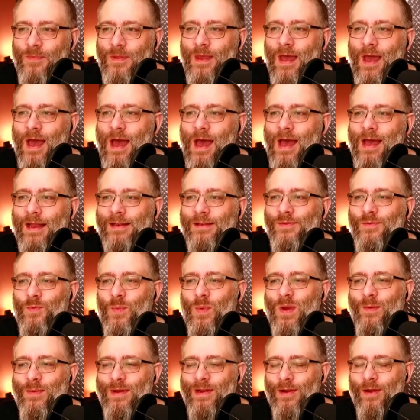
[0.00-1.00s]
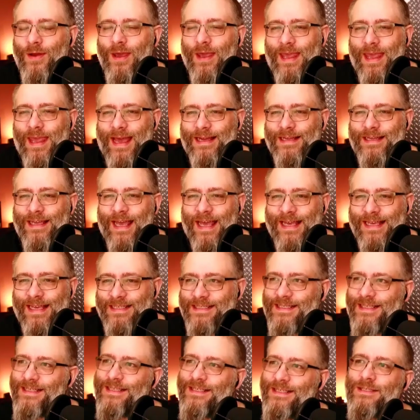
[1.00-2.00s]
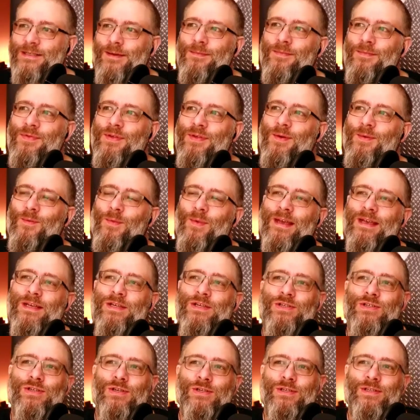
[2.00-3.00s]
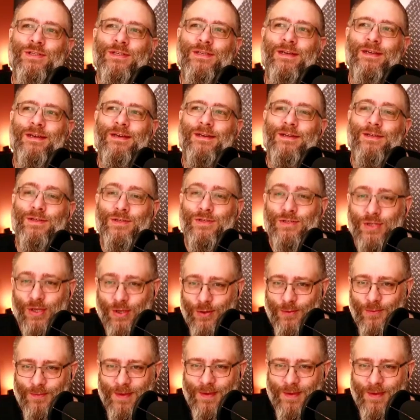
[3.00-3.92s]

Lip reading: And we were looking at, is this something we should do?